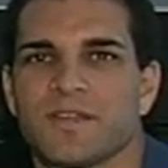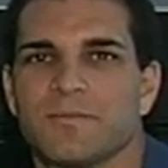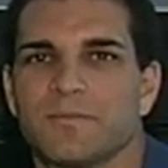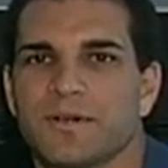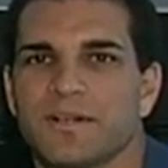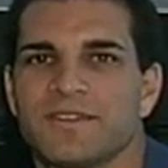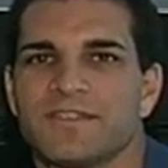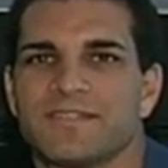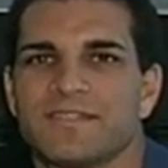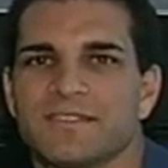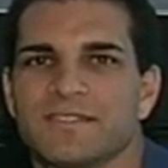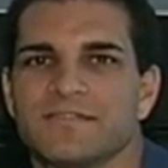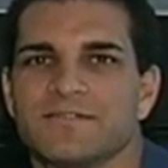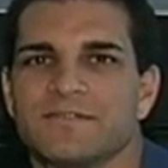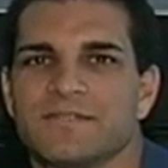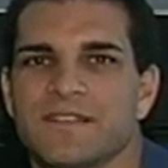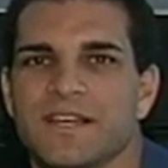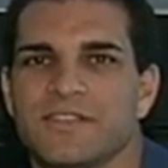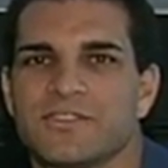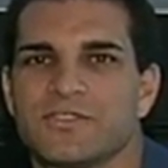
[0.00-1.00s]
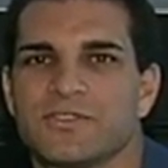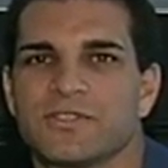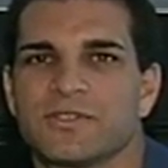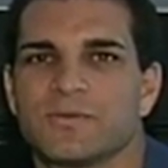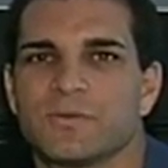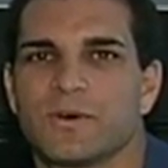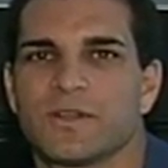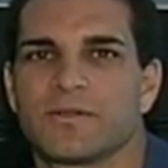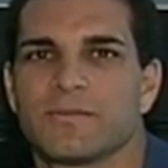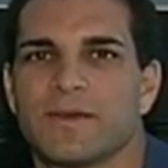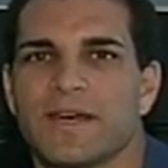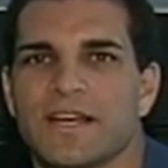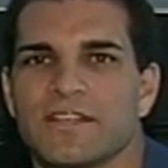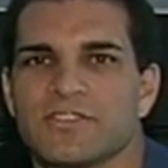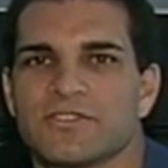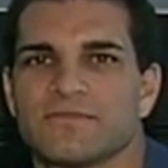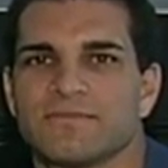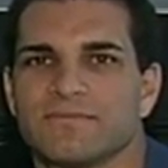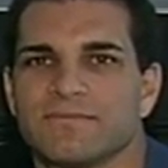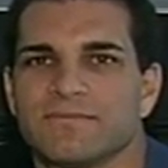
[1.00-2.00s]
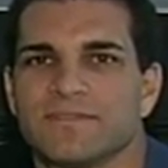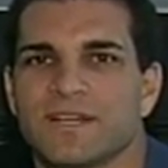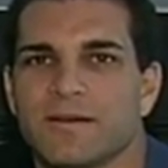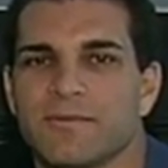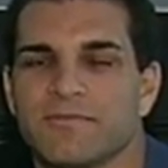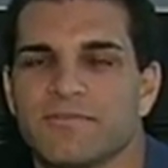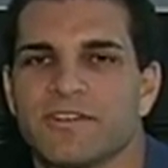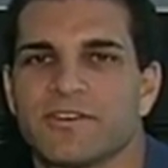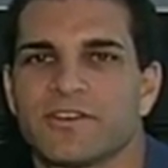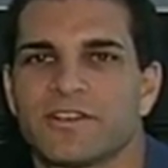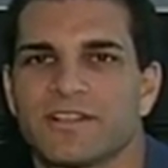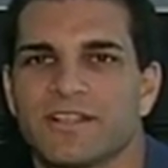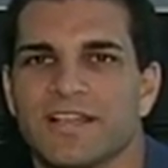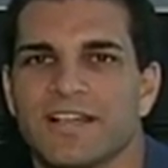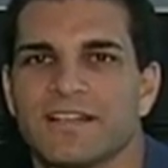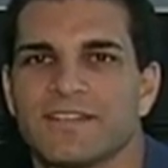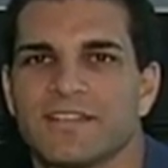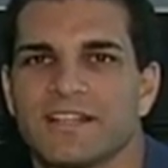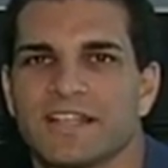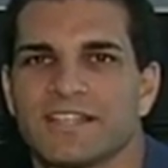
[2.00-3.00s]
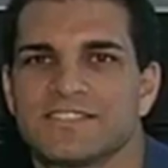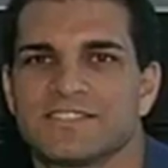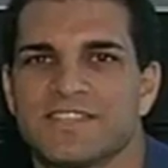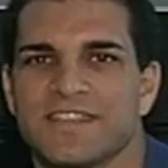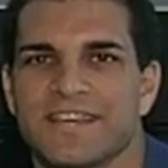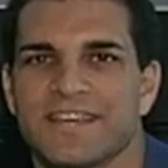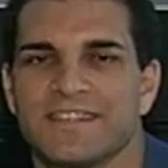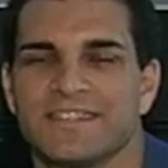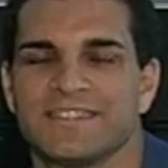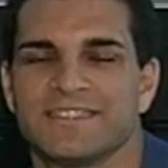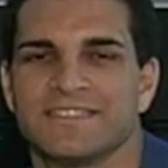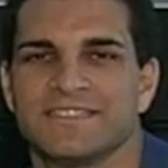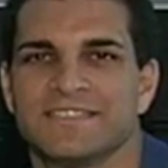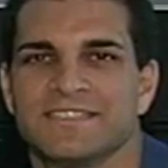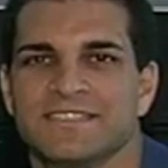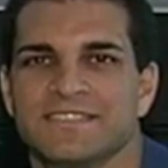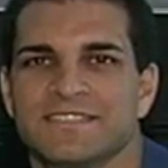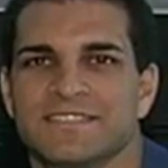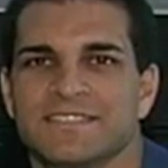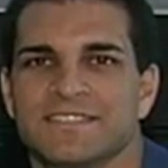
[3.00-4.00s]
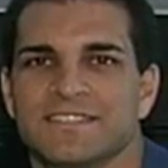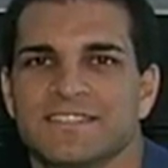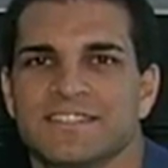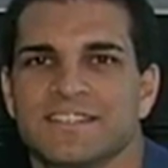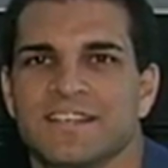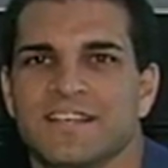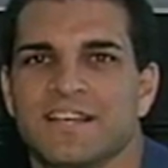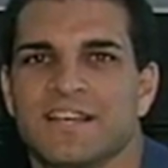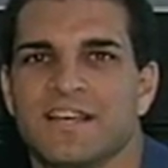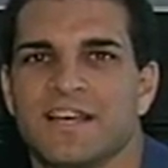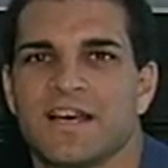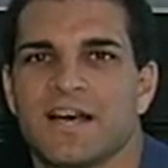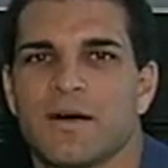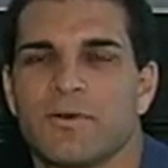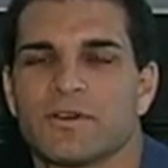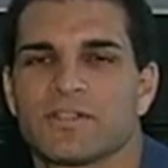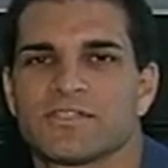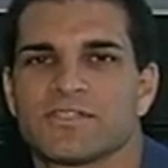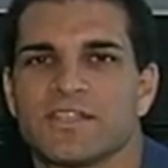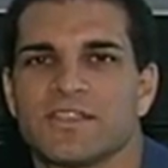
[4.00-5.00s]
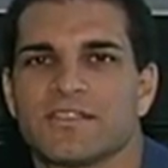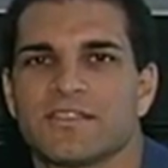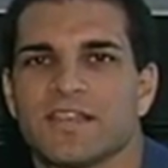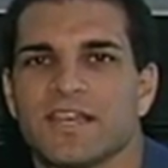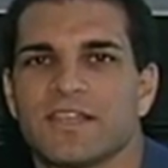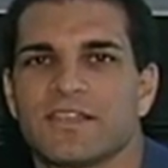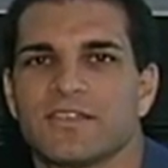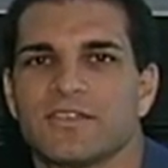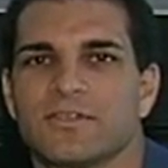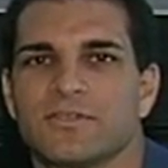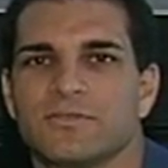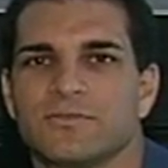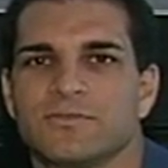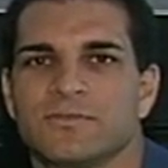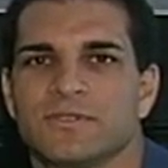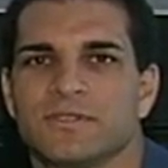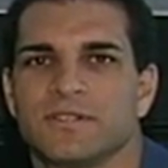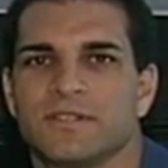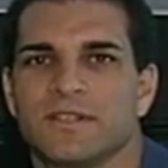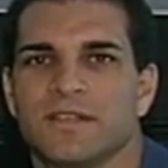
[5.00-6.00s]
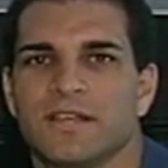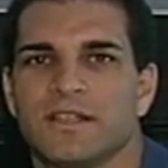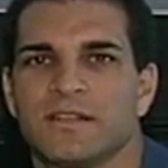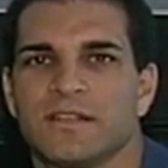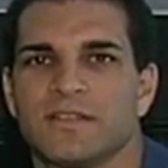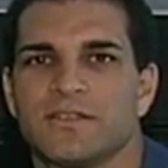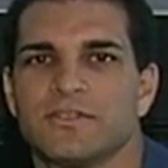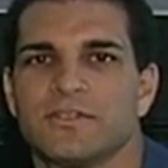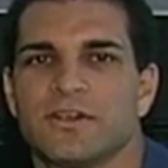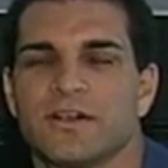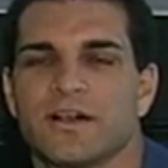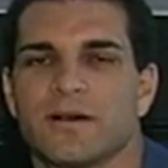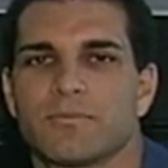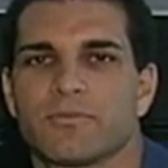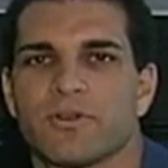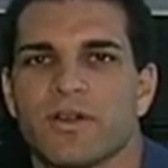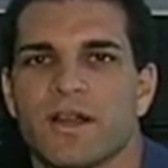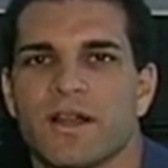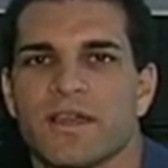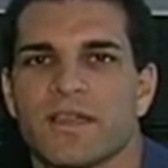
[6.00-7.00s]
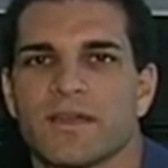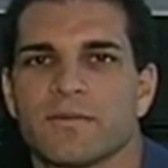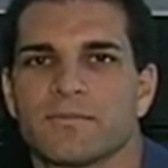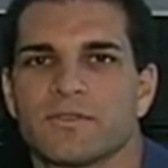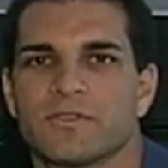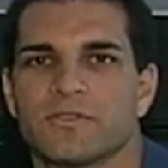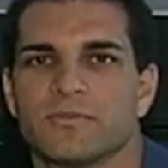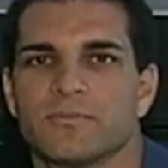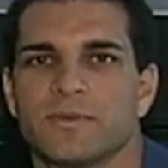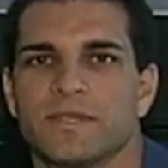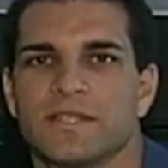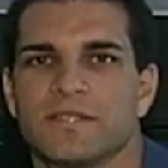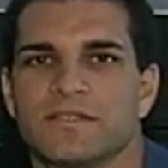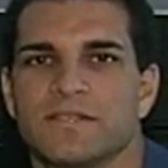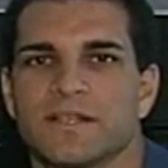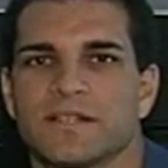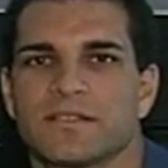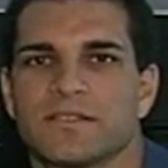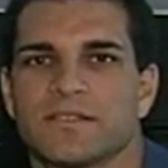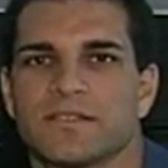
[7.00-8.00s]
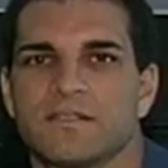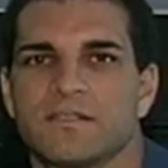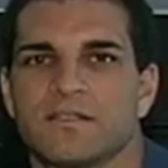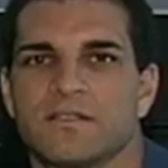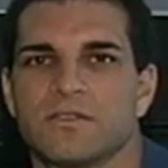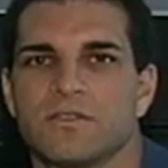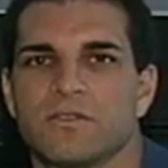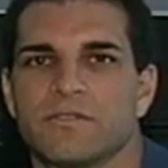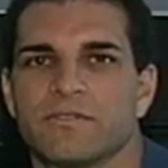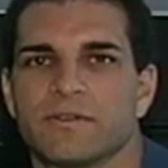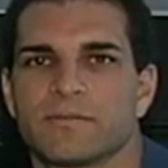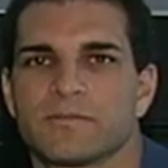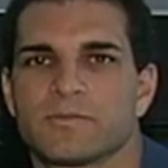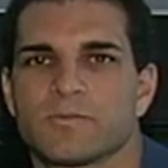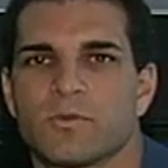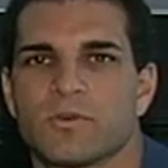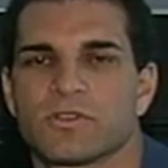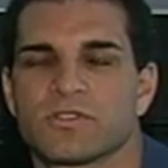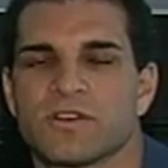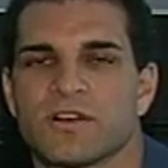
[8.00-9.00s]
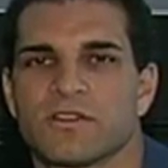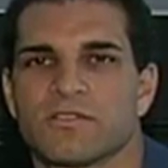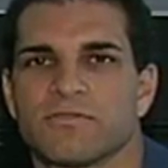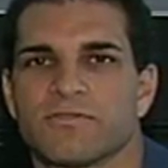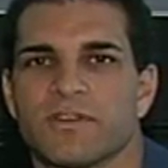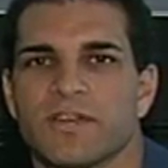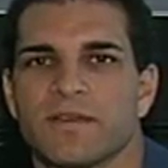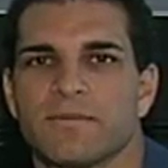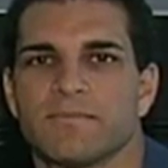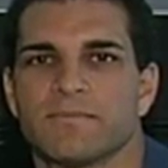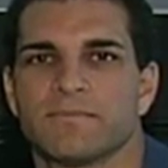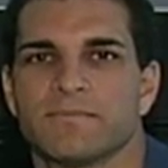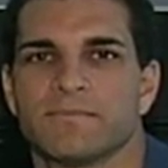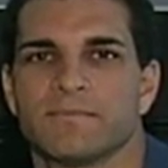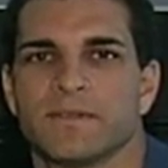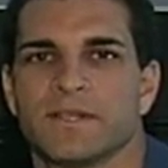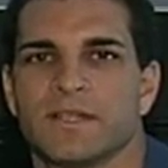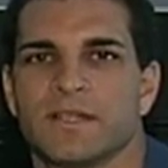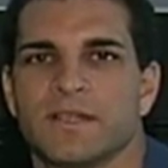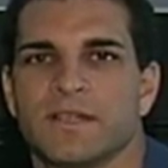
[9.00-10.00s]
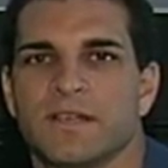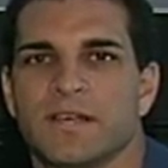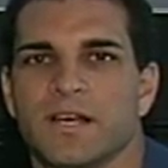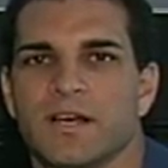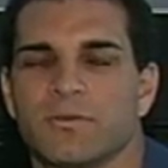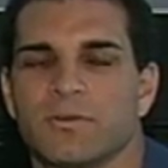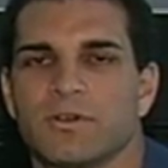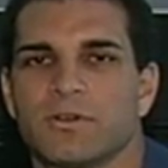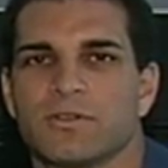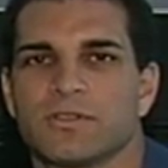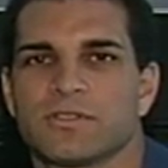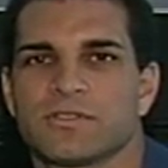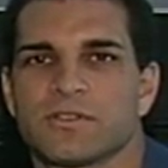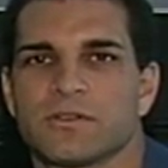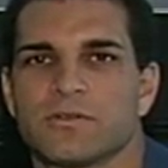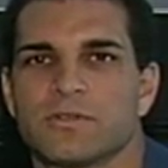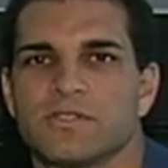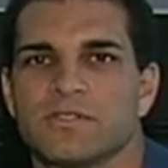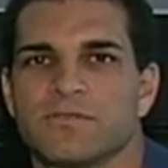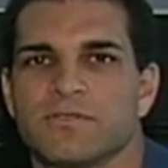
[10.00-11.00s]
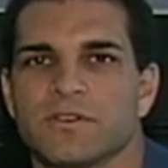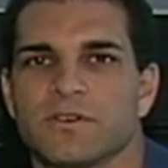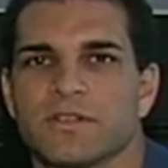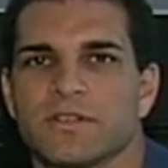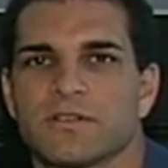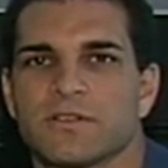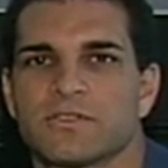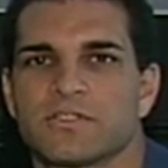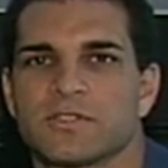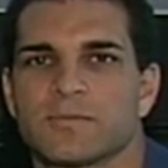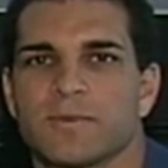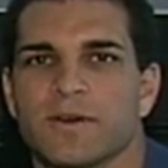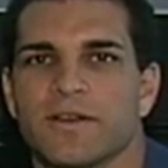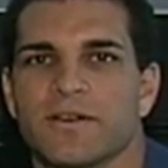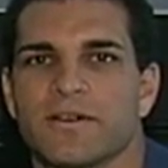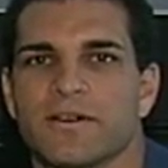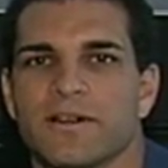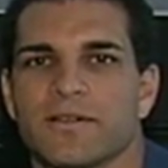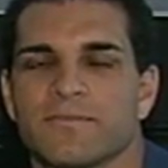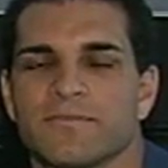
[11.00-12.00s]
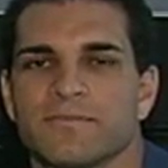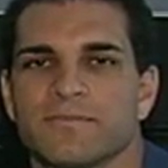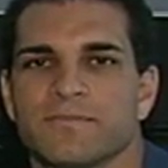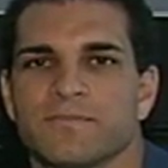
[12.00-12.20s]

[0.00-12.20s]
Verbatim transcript: But as you can well imagine, I'm very glad that I stayed. I want to say thank you and let you know how proud I am to be inducted into the U of M Sports Hall of Fame. I will hold this always very close to my heart.